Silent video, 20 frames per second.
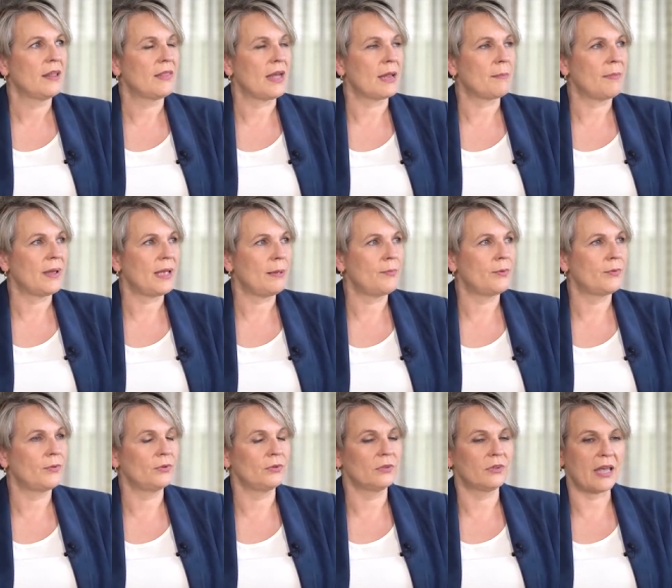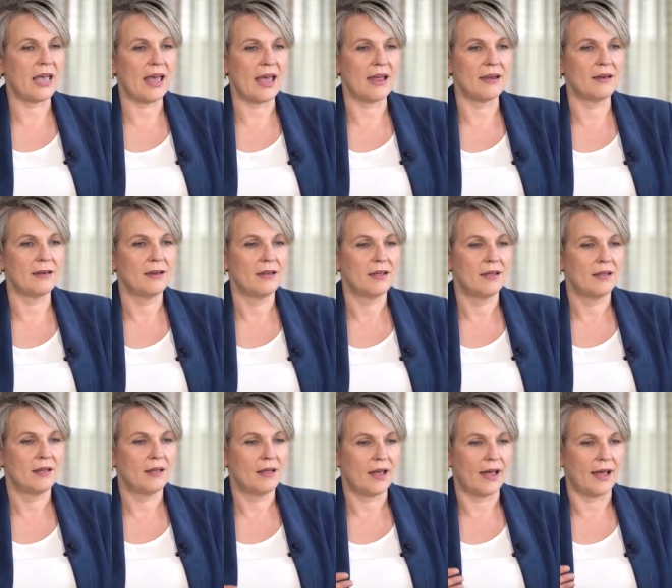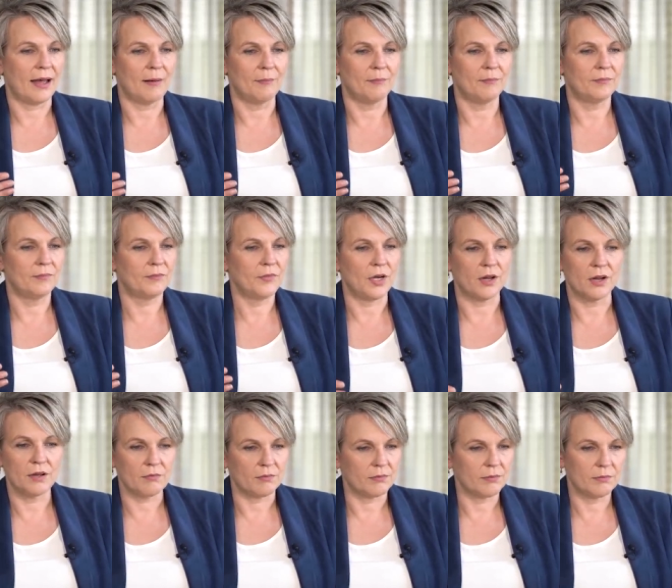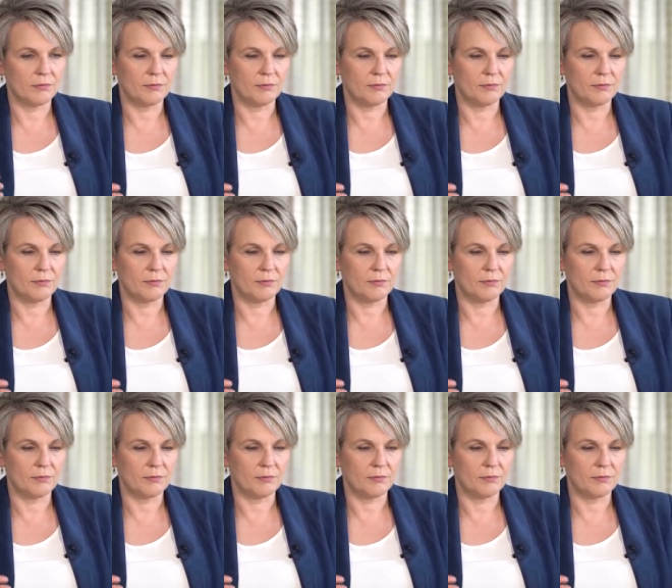that people can, um, you know,